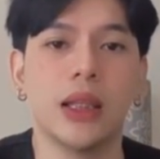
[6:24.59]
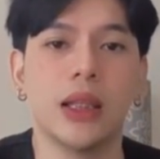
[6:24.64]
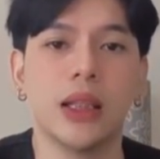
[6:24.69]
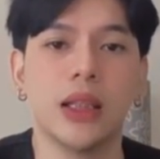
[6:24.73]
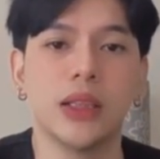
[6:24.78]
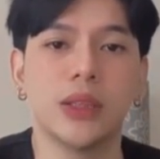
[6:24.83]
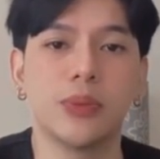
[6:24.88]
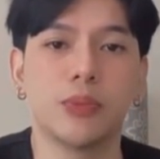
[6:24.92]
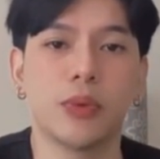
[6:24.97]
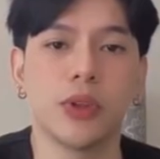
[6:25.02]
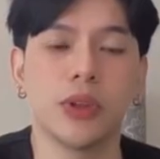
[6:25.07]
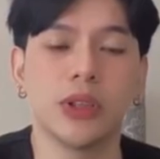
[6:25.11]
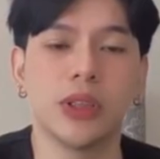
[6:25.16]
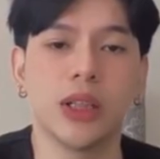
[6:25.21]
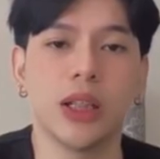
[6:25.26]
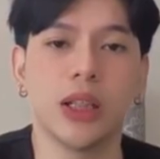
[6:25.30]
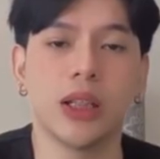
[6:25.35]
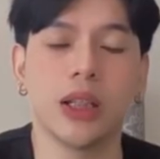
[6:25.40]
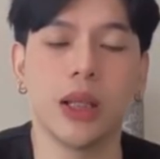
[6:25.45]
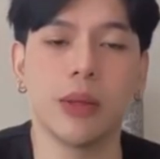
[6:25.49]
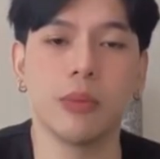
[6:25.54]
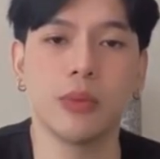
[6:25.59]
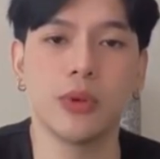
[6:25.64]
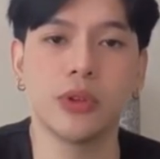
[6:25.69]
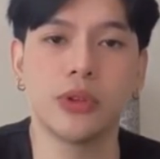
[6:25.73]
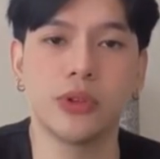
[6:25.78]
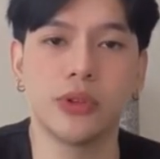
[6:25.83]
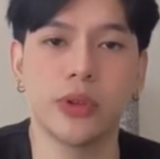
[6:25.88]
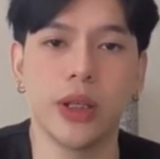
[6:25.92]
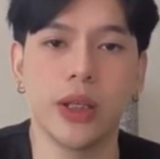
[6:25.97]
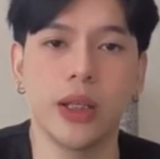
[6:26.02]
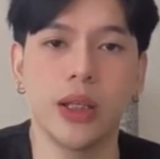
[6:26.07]
this project
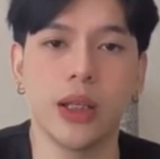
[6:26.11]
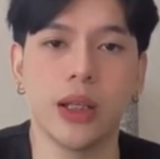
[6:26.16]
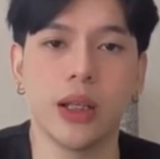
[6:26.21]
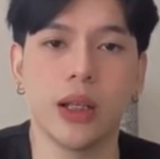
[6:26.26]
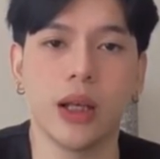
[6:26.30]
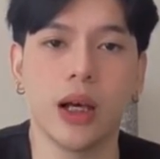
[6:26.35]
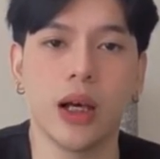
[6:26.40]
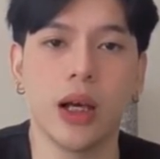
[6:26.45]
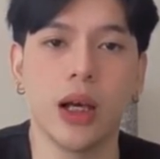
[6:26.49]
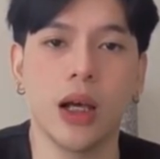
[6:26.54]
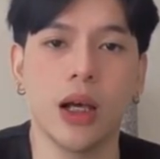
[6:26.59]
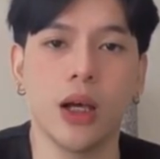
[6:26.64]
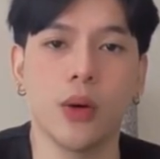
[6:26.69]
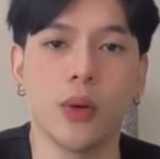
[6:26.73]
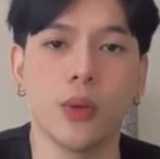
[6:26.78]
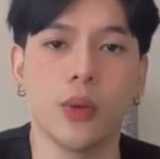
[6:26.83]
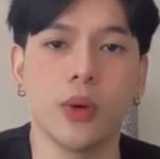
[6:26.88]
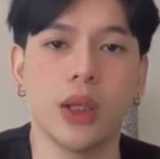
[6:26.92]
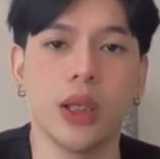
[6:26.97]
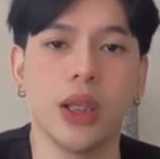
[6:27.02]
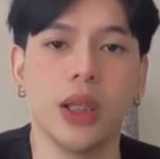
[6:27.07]
demonstrated how